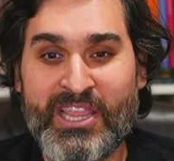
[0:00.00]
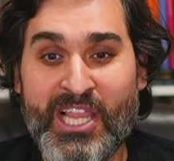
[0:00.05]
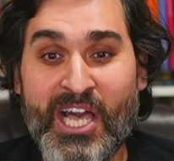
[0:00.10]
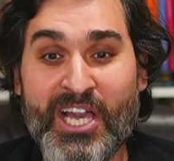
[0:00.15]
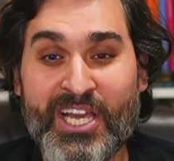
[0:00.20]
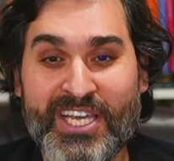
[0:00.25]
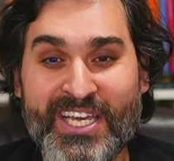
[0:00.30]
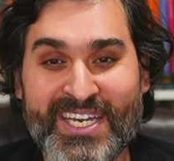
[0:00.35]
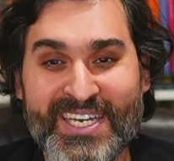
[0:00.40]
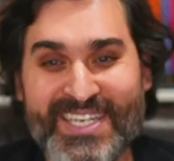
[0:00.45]

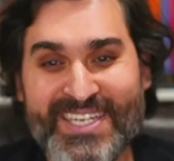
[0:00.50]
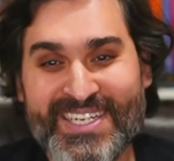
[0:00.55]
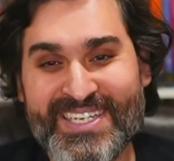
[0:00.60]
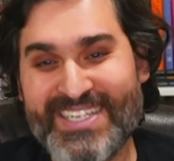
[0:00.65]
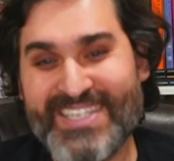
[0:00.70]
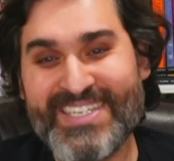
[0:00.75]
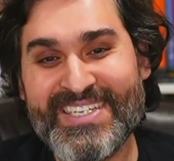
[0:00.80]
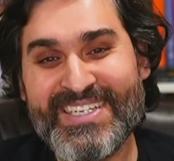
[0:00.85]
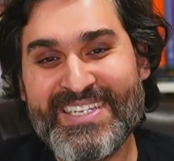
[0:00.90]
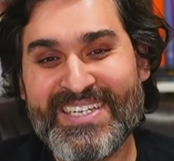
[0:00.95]
luck
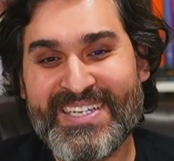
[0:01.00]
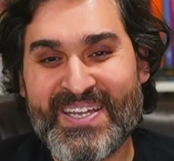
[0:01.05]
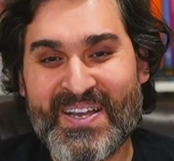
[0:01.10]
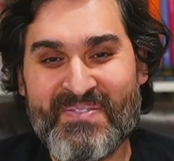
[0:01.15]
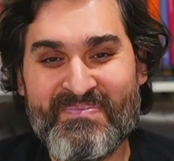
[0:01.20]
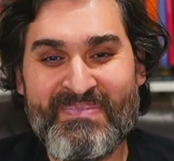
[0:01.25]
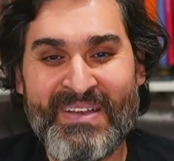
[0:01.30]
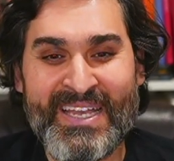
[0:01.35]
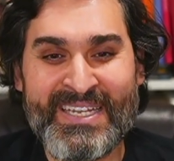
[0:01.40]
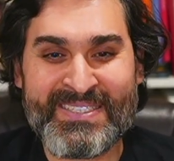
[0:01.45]

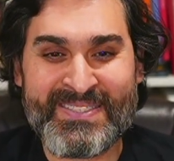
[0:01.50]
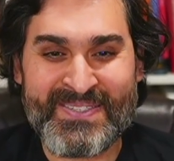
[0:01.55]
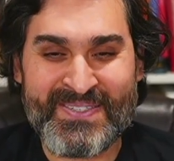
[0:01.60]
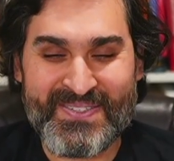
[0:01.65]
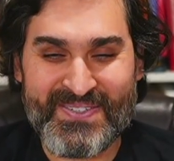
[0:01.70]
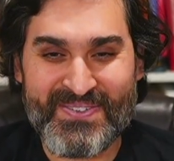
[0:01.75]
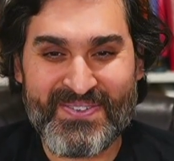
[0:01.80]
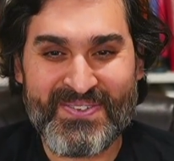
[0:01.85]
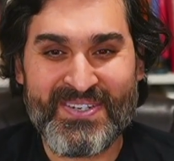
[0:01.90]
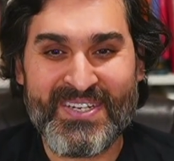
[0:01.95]
compared
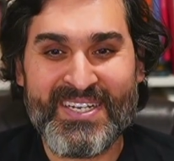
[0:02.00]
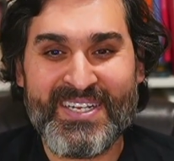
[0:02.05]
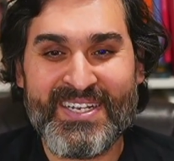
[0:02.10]
to